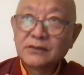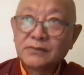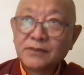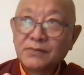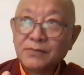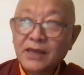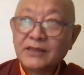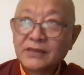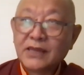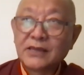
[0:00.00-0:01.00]
my
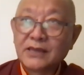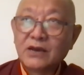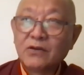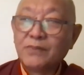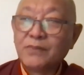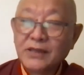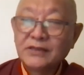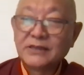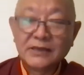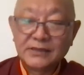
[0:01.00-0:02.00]
main thing, our
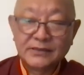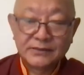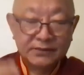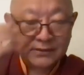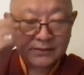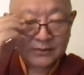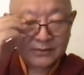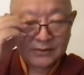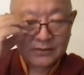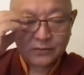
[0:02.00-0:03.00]
main thing,
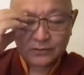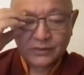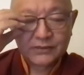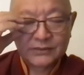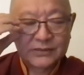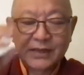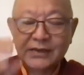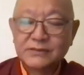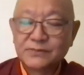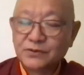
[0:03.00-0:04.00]
not just
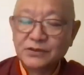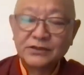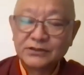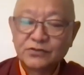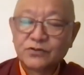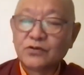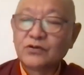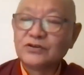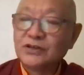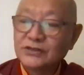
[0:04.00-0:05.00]
as Buddhist or
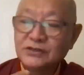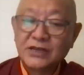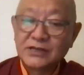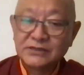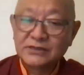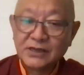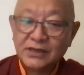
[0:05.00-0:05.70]
not just as